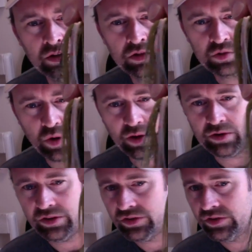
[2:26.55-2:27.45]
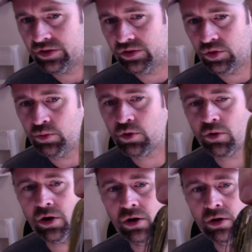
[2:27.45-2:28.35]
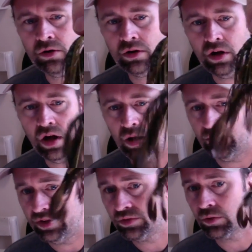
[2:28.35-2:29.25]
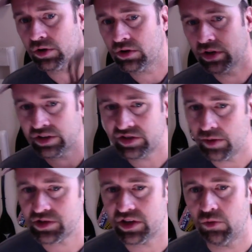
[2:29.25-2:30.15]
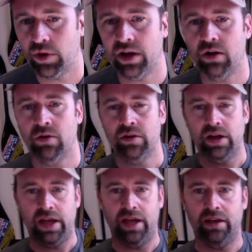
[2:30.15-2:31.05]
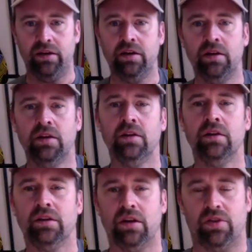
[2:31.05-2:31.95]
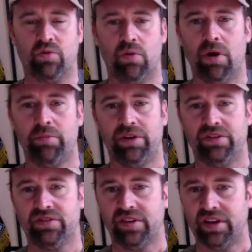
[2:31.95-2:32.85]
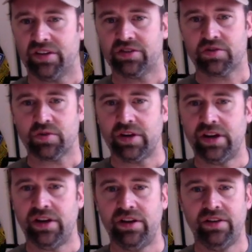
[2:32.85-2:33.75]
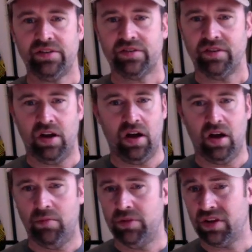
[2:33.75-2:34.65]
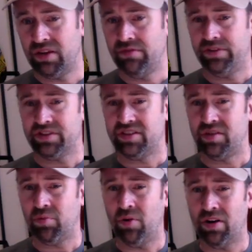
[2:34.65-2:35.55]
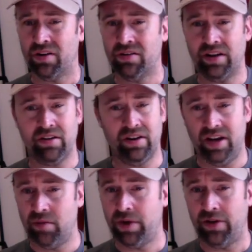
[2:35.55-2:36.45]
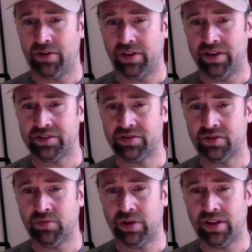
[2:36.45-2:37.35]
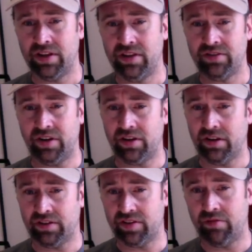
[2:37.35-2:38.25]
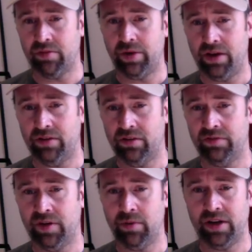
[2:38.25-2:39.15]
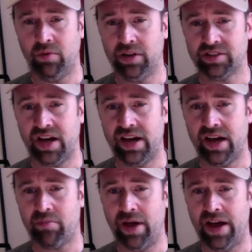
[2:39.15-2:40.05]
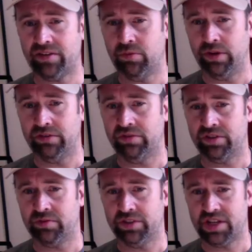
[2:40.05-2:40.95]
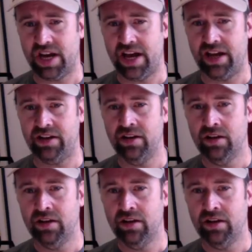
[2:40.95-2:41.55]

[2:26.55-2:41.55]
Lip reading: trailer. This is a zoom crawl. These work exceptionally well, and you can throw them up in sticks, trees. You can even fish deep water. I caught an 8 pounder last year on one of these, and I caught a 7 pounder. If anybody watched Kayak Bass when I was fishing with Chad,